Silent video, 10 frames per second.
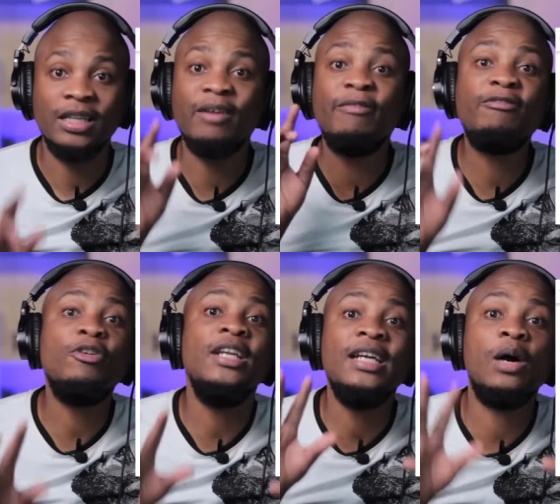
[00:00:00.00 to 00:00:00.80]
the
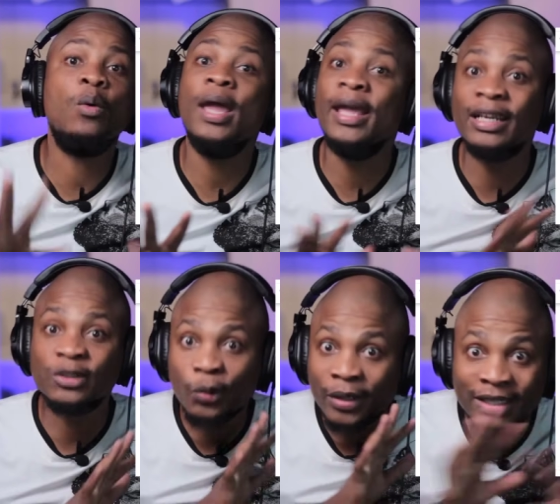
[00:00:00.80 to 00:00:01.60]
falling away
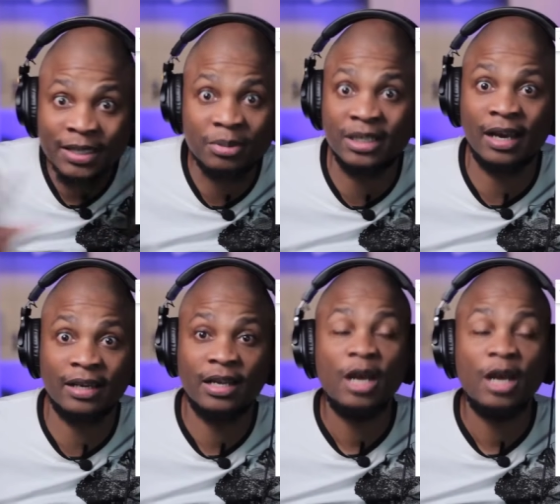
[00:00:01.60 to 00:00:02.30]
has already begun.